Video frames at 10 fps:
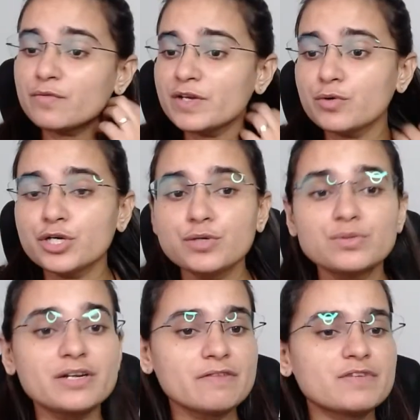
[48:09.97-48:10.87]
we're going to do
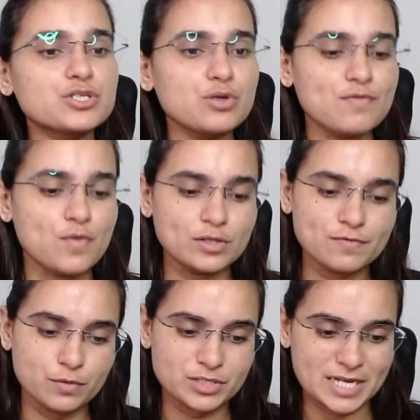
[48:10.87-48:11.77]
the revision of all the
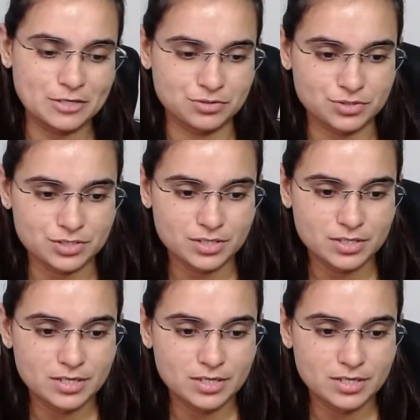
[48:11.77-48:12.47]
4 sessions.